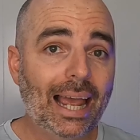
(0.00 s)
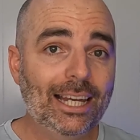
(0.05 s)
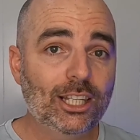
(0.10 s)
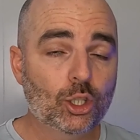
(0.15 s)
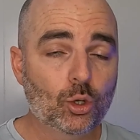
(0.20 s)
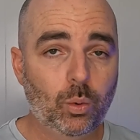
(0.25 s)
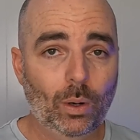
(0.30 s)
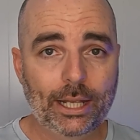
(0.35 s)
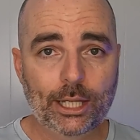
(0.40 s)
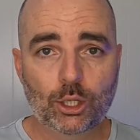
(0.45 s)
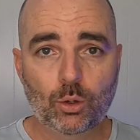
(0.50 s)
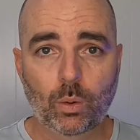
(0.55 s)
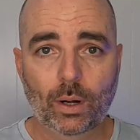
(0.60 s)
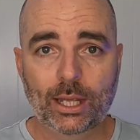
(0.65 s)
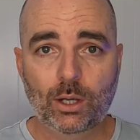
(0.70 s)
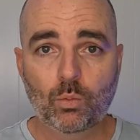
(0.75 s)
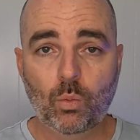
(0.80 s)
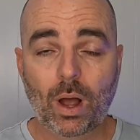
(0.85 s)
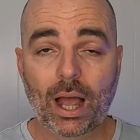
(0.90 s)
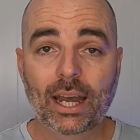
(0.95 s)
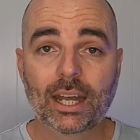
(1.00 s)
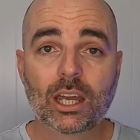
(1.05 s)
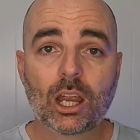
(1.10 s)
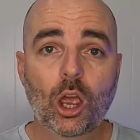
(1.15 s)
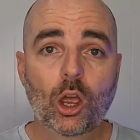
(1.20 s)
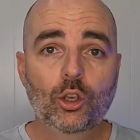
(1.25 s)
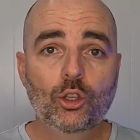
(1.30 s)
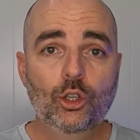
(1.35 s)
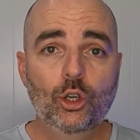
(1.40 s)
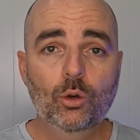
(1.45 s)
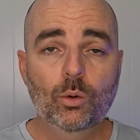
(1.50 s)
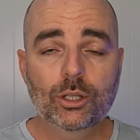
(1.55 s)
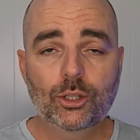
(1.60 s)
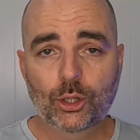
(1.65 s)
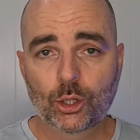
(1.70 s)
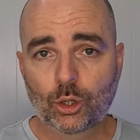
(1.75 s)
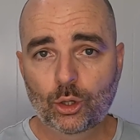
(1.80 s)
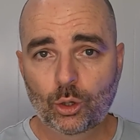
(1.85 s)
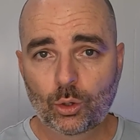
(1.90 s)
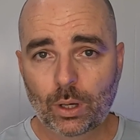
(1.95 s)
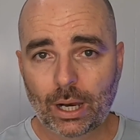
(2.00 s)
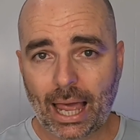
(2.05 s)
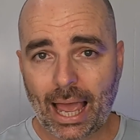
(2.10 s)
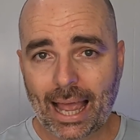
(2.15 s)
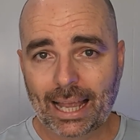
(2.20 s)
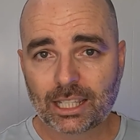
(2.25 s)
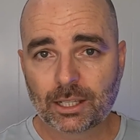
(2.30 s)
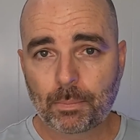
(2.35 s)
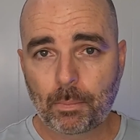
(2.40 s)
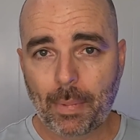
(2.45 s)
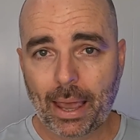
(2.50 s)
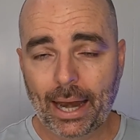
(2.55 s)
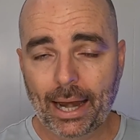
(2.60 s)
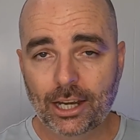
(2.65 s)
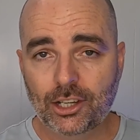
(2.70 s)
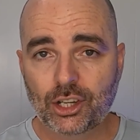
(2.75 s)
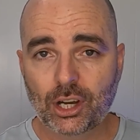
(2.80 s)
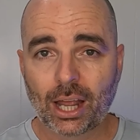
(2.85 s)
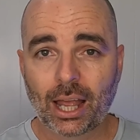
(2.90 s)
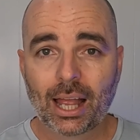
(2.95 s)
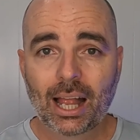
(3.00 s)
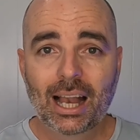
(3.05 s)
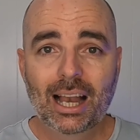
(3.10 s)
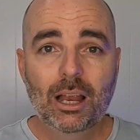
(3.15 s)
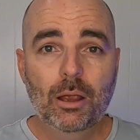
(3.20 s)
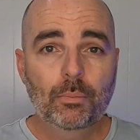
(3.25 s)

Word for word: late 2021, you as the Google Ads manager